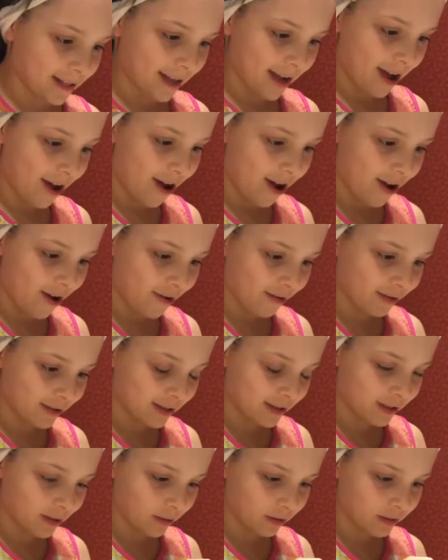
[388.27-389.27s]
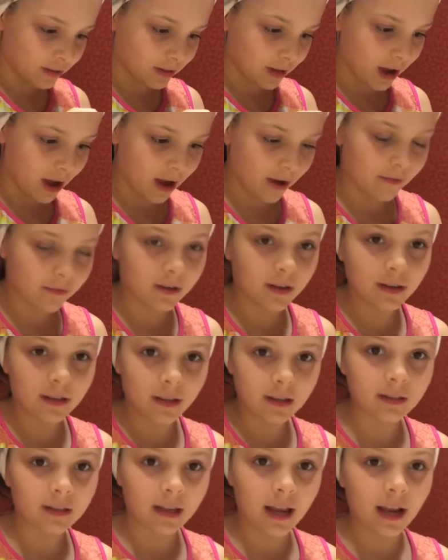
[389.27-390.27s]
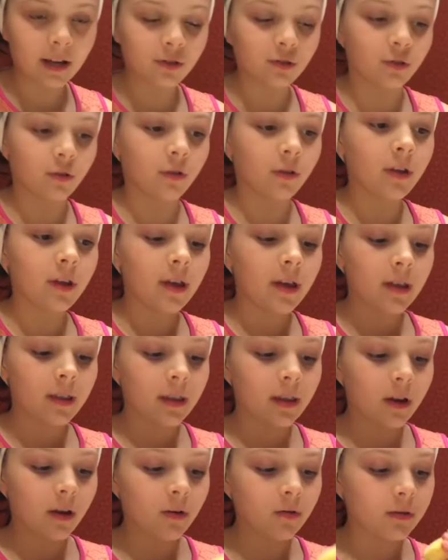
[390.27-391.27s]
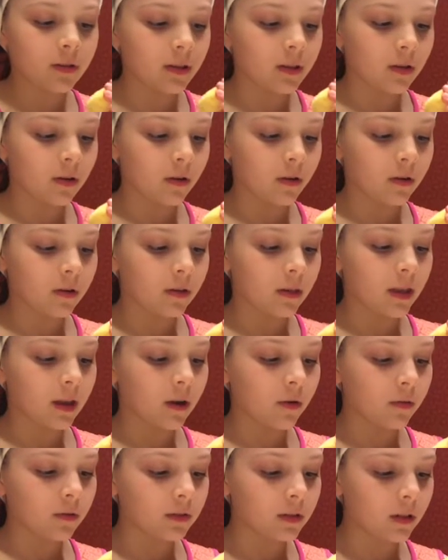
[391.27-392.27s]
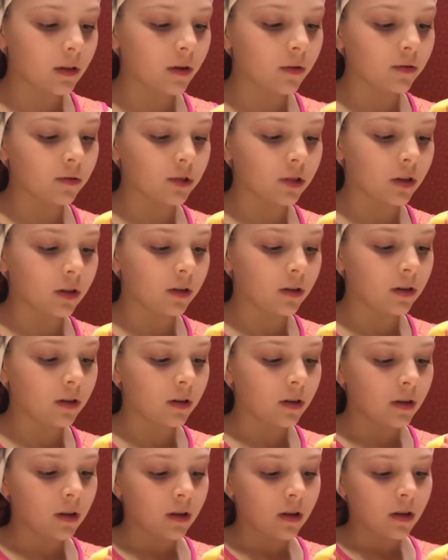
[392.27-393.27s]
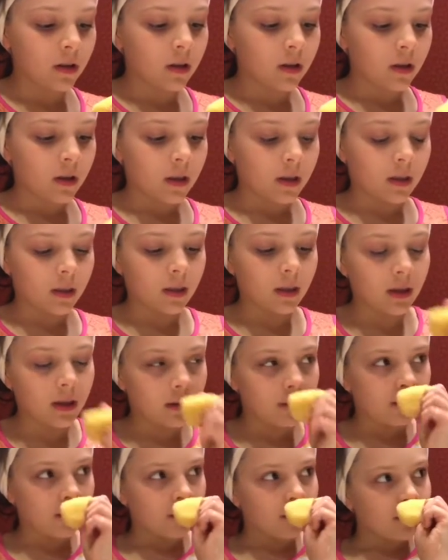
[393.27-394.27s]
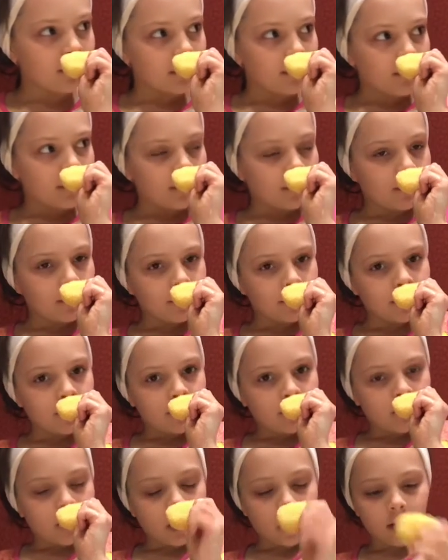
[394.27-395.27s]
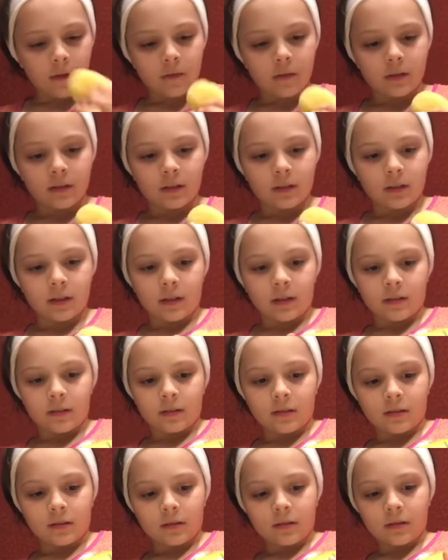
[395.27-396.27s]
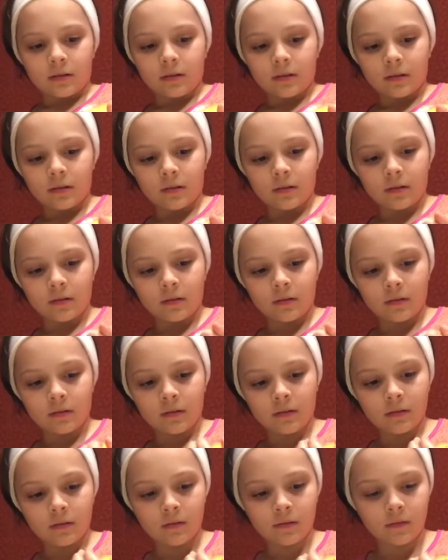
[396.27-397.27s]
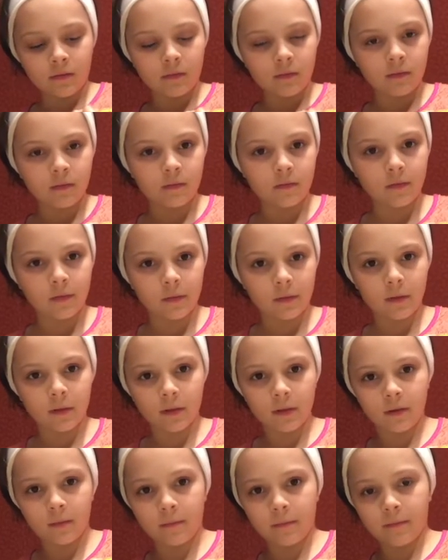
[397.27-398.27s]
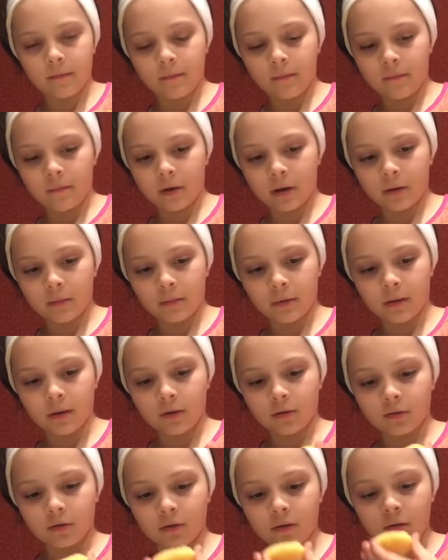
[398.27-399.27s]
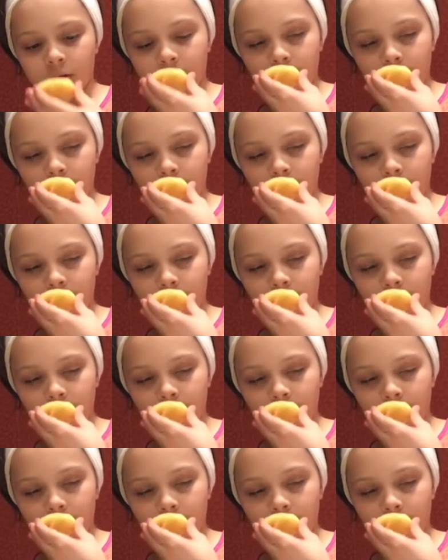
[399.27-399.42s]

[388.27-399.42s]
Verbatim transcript: Oh, it's so soft. This is natural. They go to the they go into the ocean and they harvest these from the bottom of the ocean.